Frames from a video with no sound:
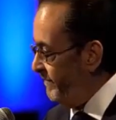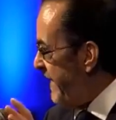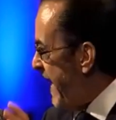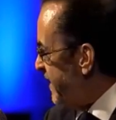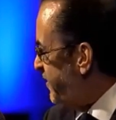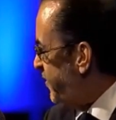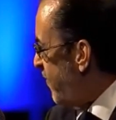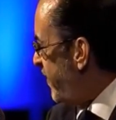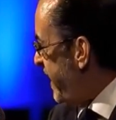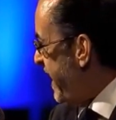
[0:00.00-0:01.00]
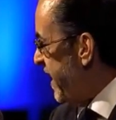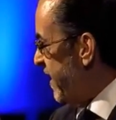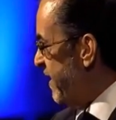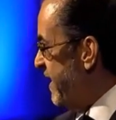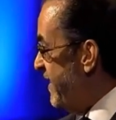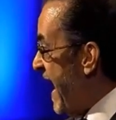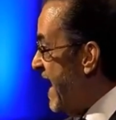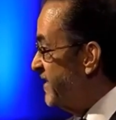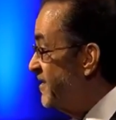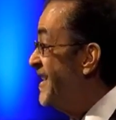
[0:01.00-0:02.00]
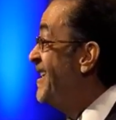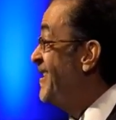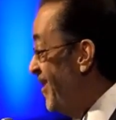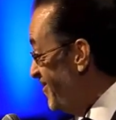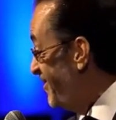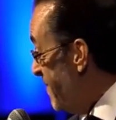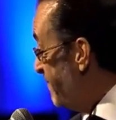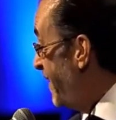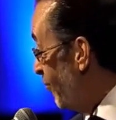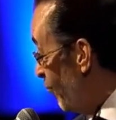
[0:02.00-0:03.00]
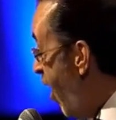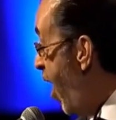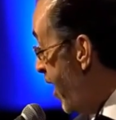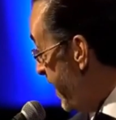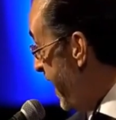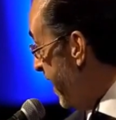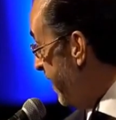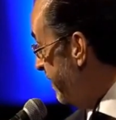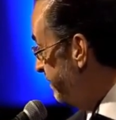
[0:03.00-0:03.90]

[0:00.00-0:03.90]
That's over here. There's something wrong here.